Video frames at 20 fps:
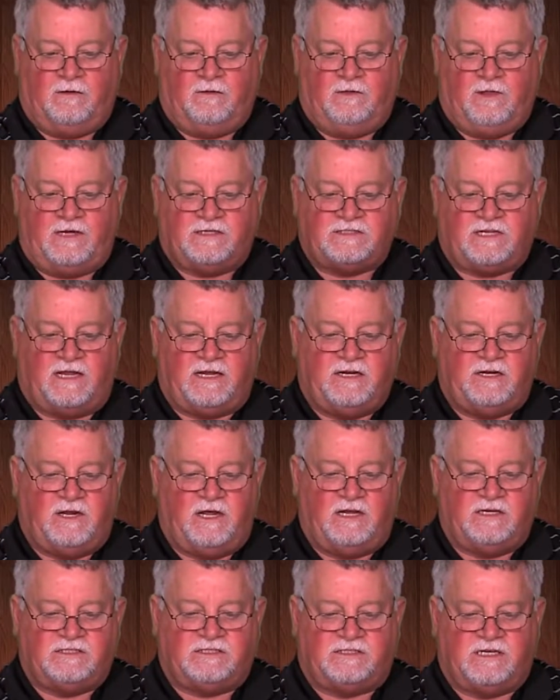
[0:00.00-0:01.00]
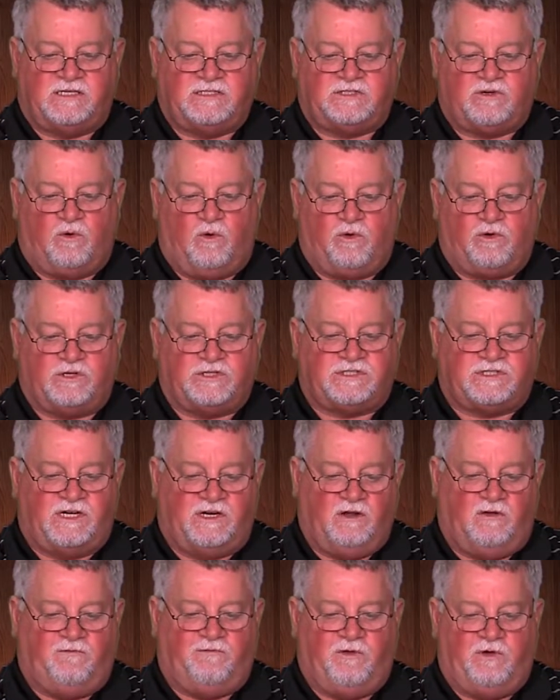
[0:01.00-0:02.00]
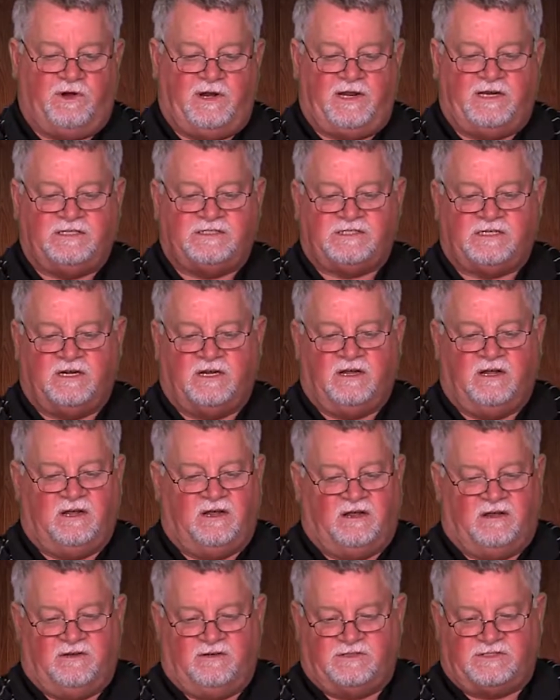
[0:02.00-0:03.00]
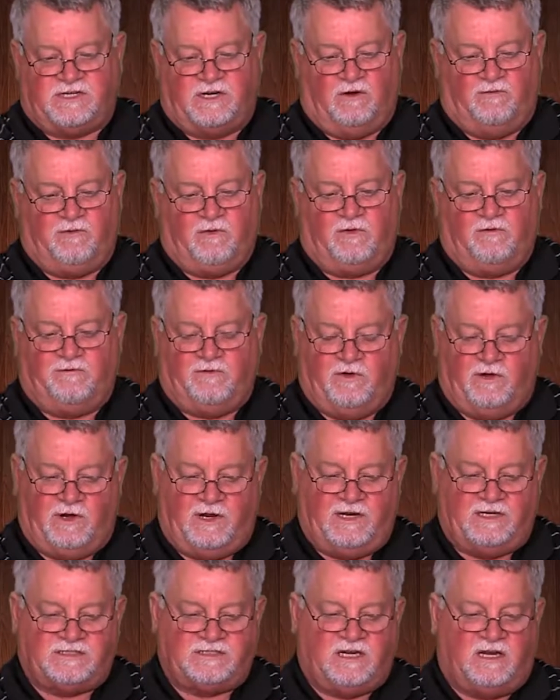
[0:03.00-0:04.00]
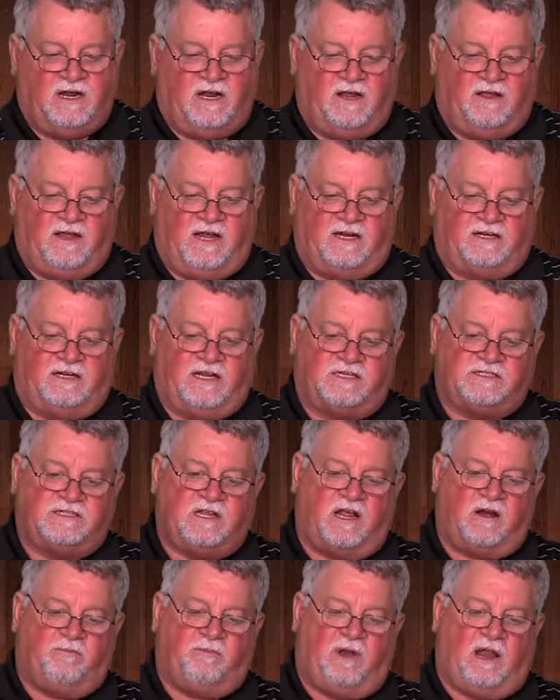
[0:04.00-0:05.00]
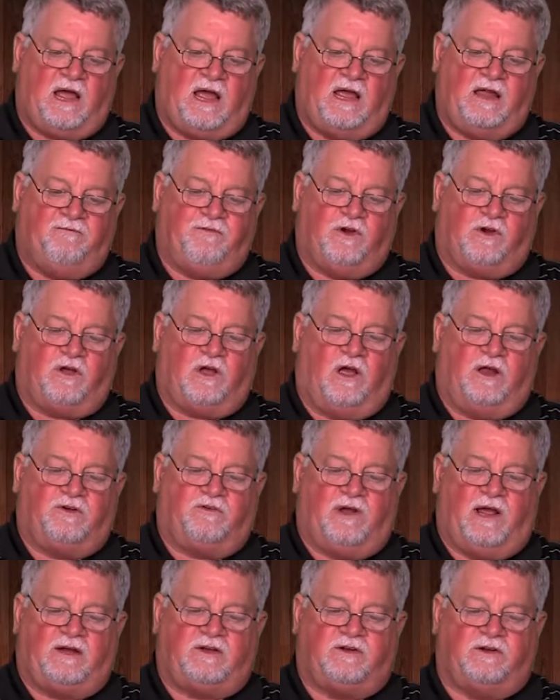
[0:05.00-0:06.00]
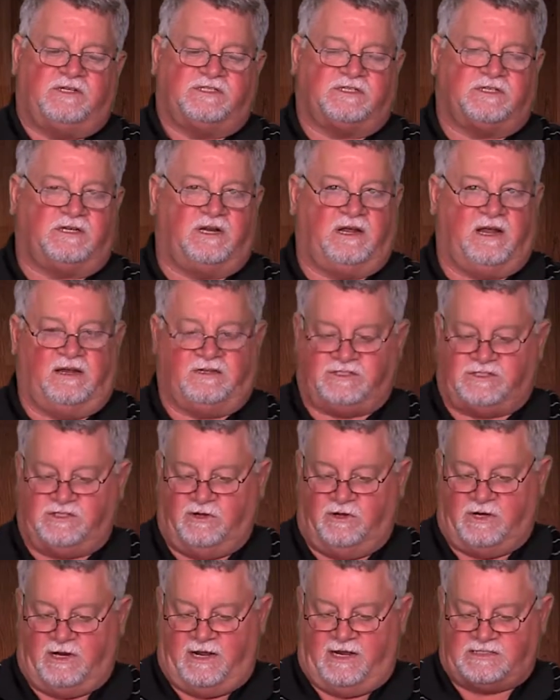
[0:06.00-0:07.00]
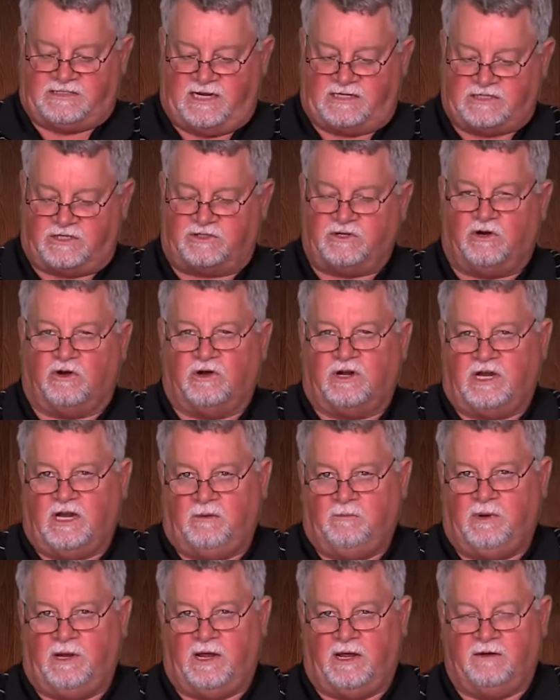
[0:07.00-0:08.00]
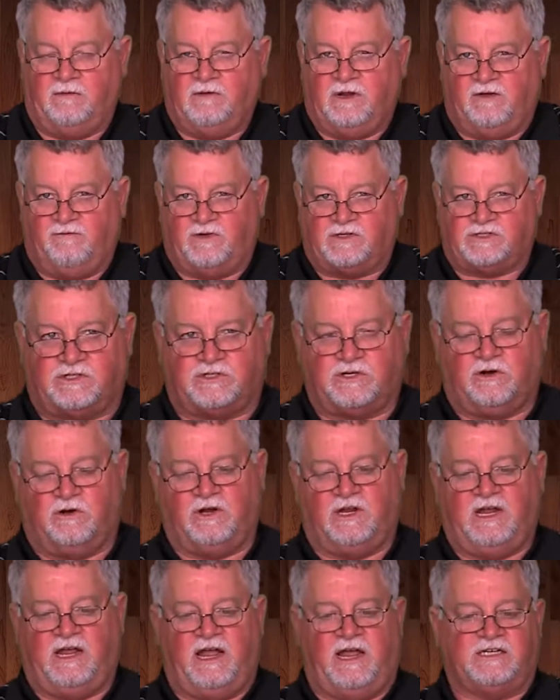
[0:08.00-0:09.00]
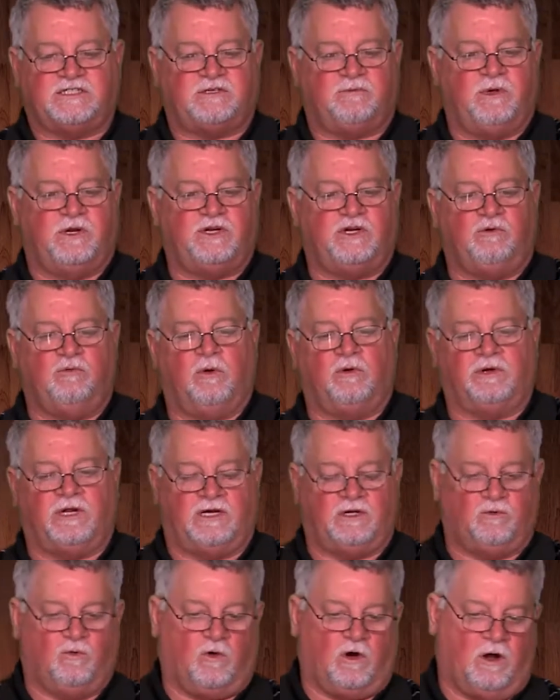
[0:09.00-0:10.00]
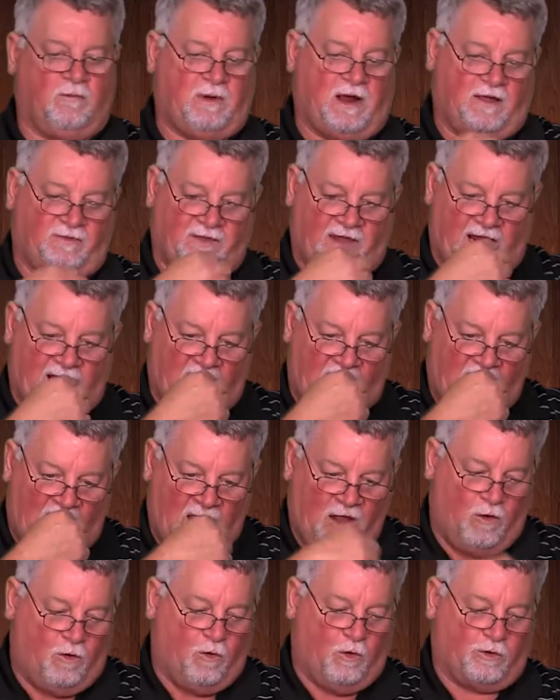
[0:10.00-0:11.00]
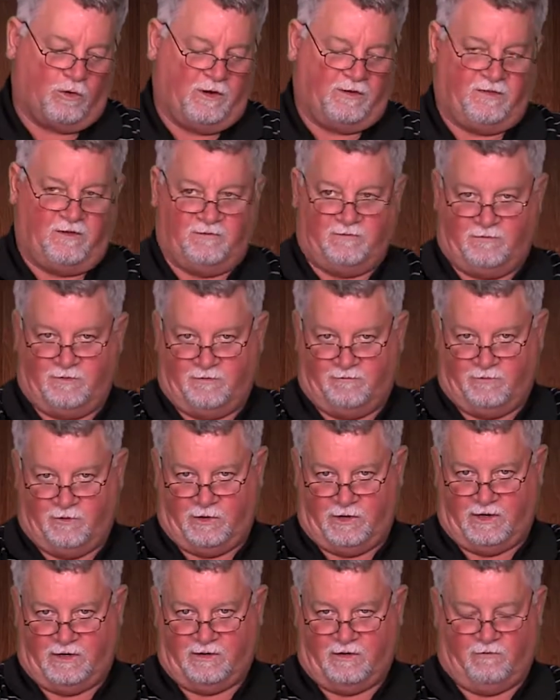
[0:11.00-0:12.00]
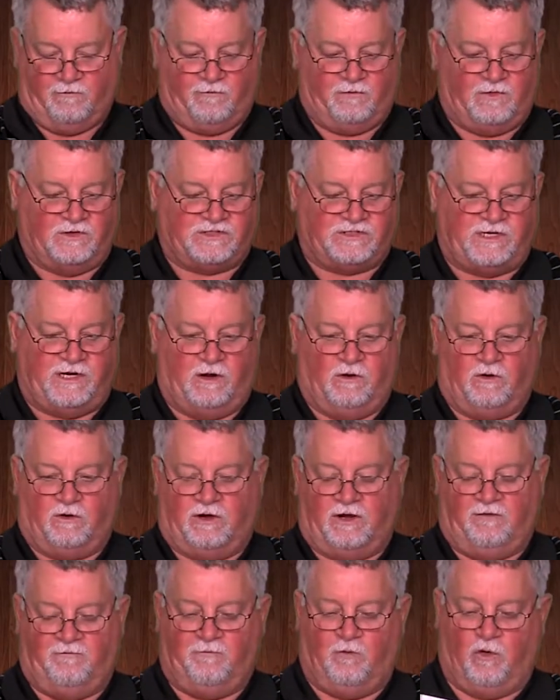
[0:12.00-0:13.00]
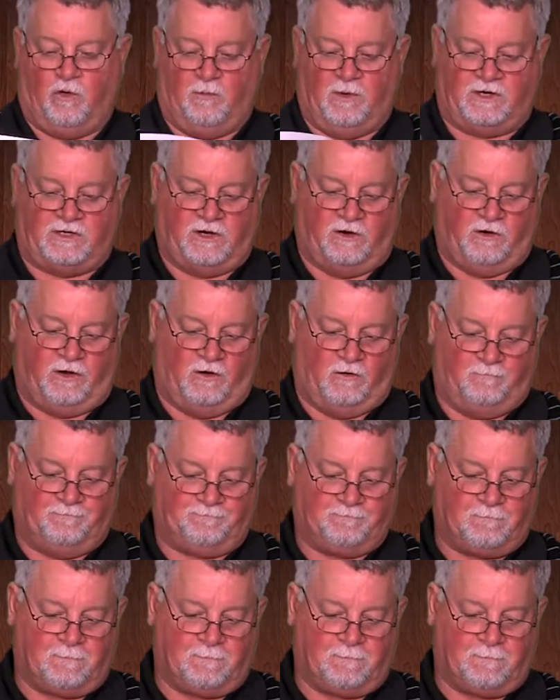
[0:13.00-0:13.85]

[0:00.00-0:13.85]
Next thing it does is to order steel for the footings. It does not apply if your contractor has a turnkey bid. If turnkey estimate, you won't need to worry about that, ordering the footing of the steel or any form material.